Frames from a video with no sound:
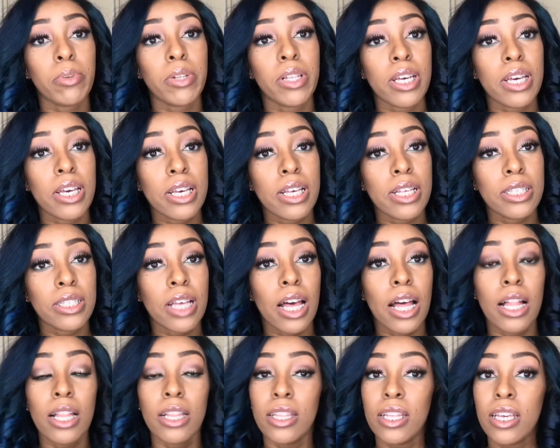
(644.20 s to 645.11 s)
please
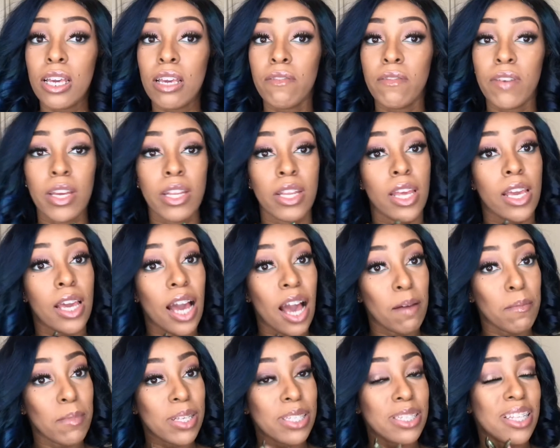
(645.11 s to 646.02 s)
leave any
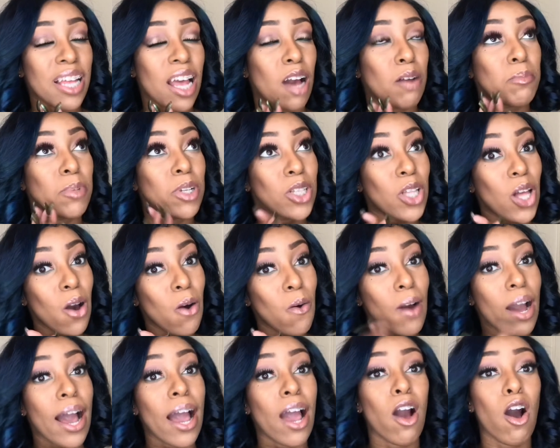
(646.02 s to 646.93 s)
comments down below.
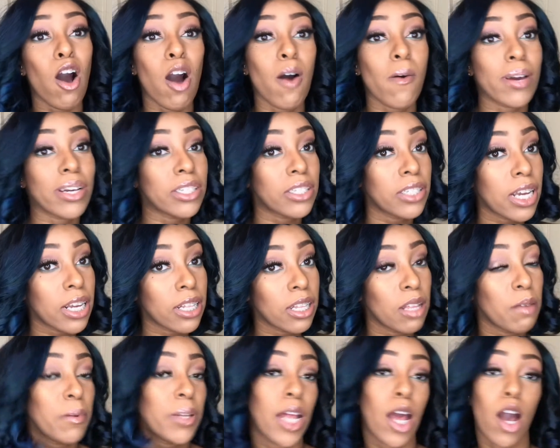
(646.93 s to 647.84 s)
I always check
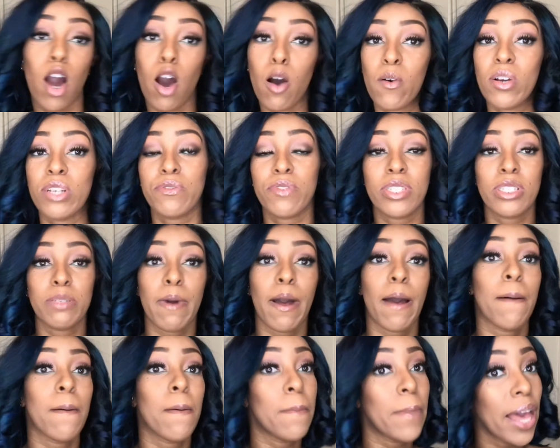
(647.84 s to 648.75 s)
them and I always
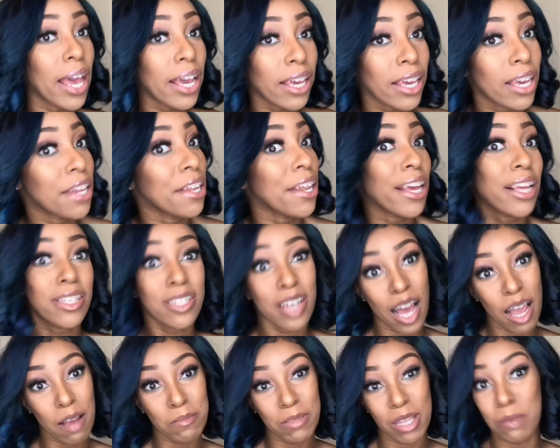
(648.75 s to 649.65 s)
respond back in a
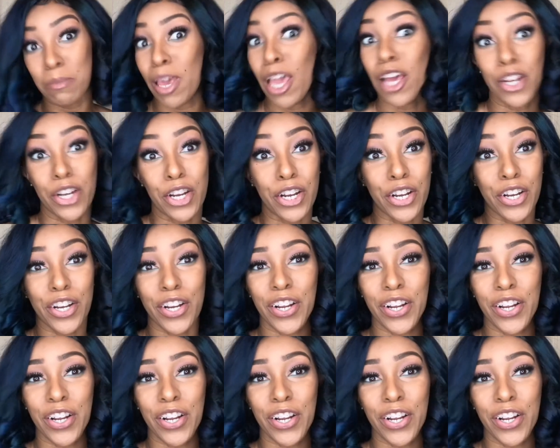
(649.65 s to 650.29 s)
timely manner.